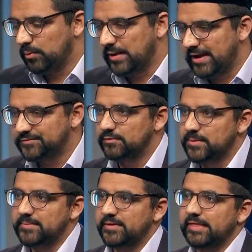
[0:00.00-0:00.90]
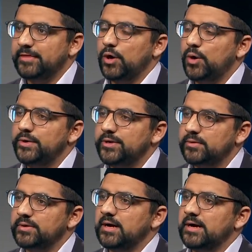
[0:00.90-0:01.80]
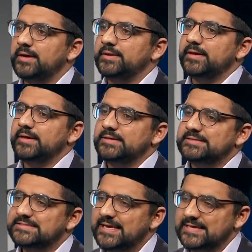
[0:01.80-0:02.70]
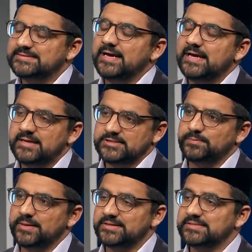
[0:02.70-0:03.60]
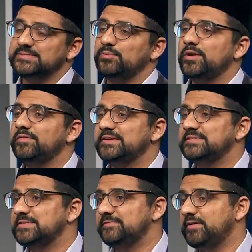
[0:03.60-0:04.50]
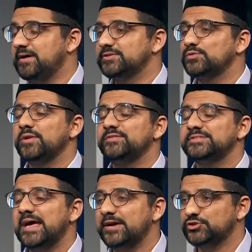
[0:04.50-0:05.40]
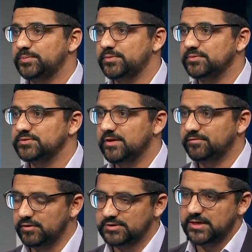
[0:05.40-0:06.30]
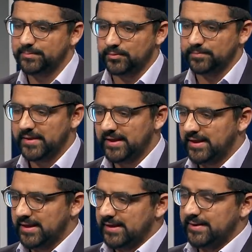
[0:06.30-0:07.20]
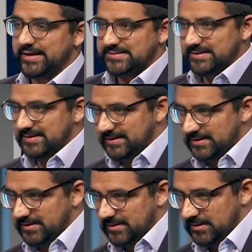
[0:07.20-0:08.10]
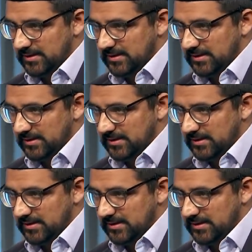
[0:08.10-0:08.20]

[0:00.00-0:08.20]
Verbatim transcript: we have to remember that the Holy Quran says that Allah speaks. It's one of His sifat, it's one of His attributes. For example, now I said that